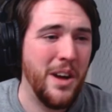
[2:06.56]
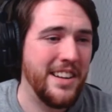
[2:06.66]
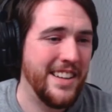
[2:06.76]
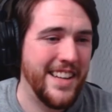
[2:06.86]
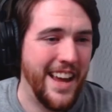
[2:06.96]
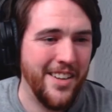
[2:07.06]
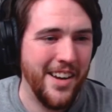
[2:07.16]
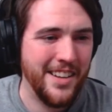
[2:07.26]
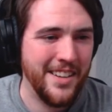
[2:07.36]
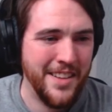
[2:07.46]
not and
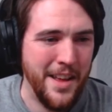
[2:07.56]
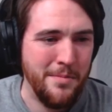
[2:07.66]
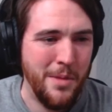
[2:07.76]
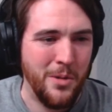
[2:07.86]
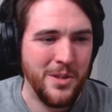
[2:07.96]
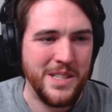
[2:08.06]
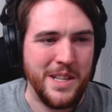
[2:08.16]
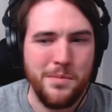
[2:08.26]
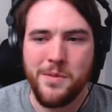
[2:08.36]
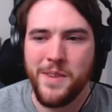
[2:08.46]
cannot claim
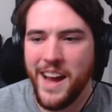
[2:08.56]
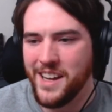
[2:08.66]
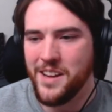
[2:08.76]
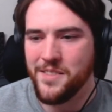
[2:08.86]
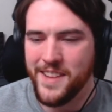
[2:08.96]
ownership of any of